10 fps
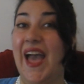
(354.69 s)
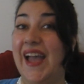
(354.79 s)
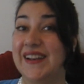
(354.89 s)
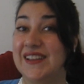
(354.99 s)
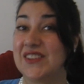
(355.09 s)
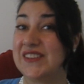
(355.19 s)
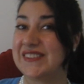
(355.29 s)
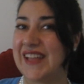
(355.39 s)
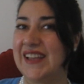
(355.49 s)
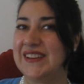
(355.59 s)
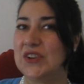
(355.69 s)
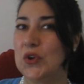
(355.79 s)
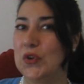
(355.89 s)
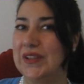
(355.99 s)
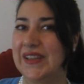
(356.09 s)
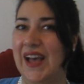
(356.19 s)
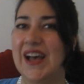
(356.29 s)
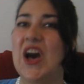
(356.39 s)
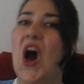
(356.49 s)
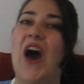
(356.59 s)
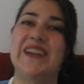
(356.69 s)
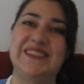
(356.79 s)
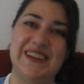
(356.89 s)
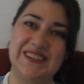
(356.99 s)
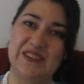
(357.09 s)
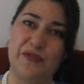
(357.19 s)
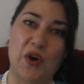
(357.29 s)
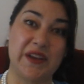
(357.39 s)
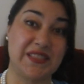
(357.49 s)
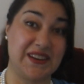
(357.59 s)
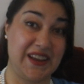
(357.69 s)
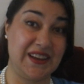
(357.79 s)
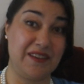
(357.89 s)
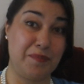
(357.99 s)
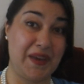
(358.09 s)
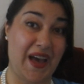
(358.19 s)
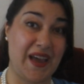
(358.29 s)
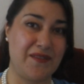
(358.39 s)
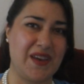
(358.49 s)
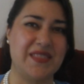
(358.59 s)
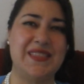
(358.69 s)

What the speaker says: and as I stated earlier, identifying the negative behaviour,